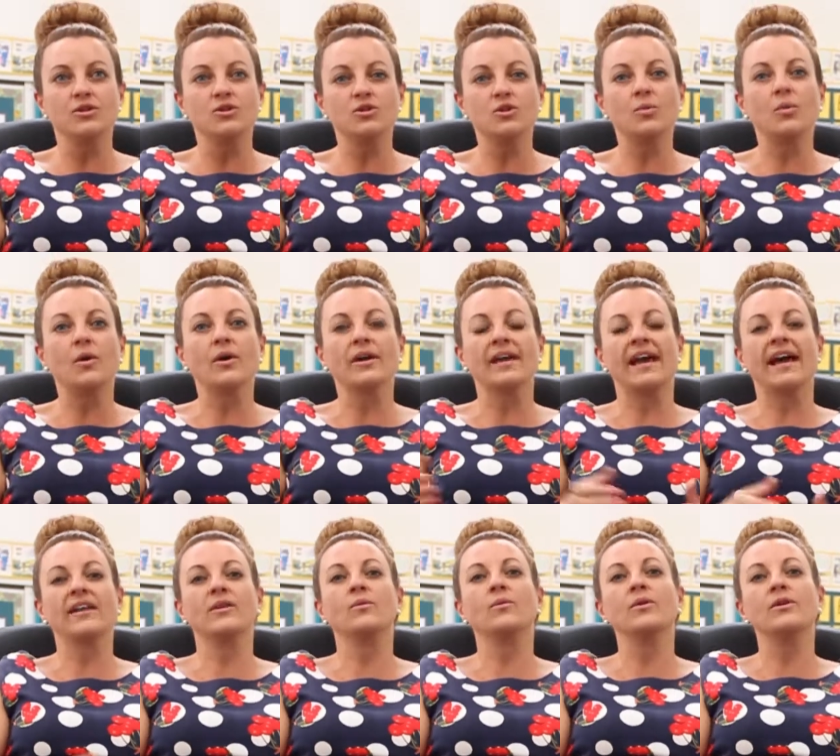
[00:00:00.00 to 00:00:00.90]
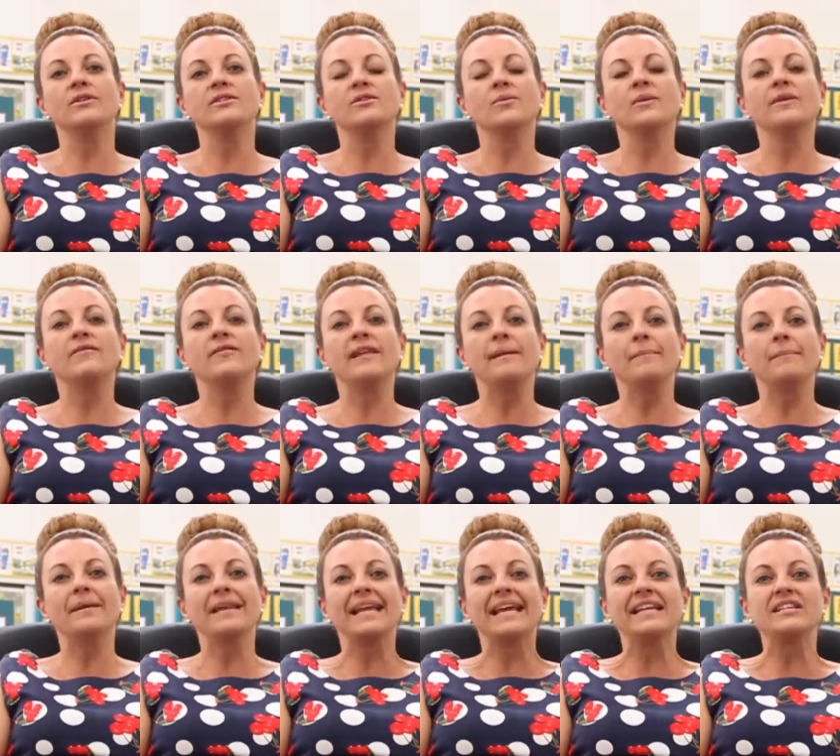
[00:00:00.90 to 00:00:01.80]
to work out a word. So if they're
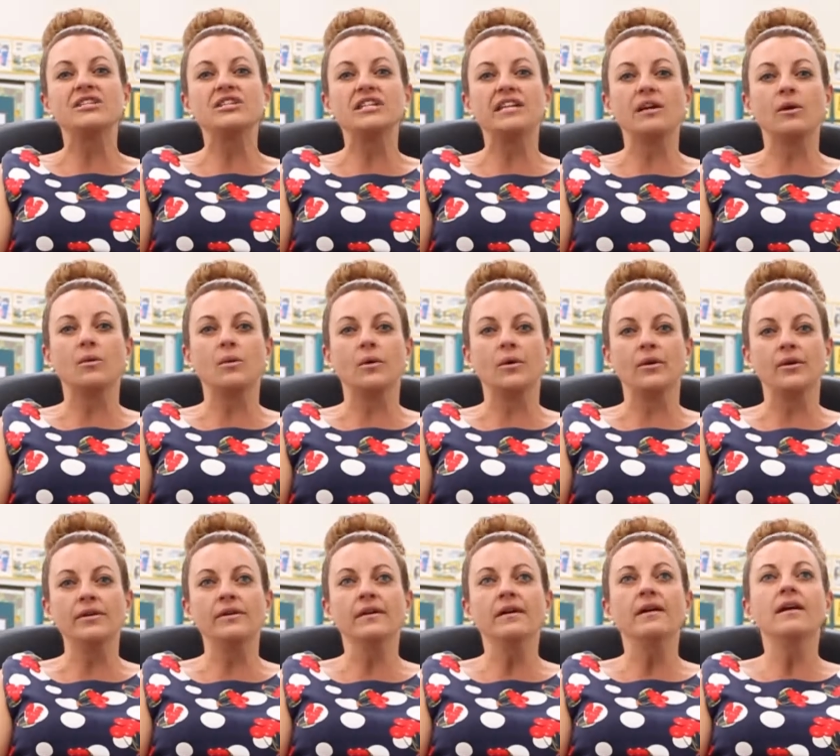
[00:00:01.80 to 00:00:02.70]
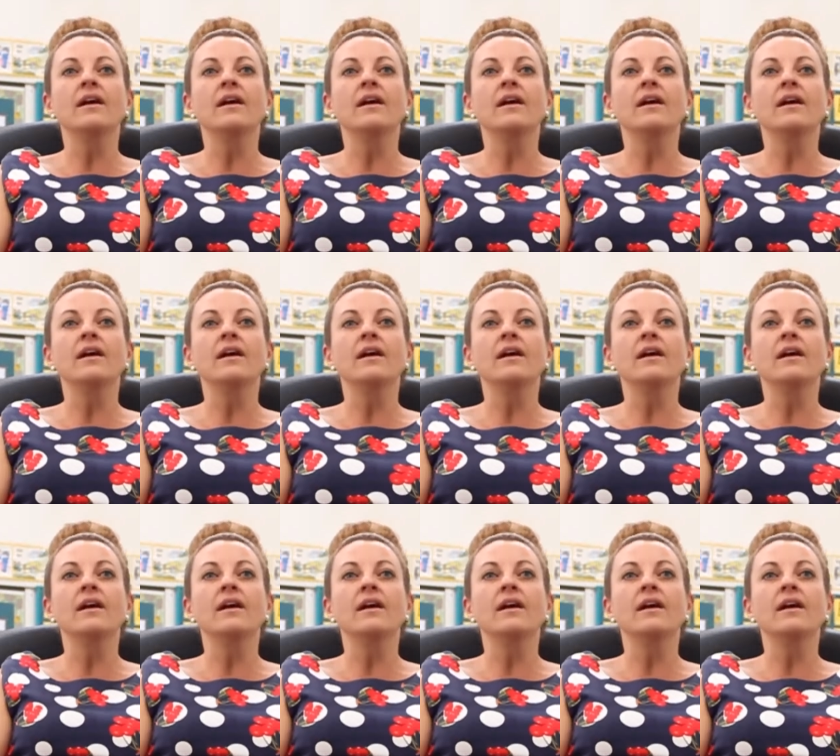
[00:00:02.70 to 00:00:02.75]
blending a word,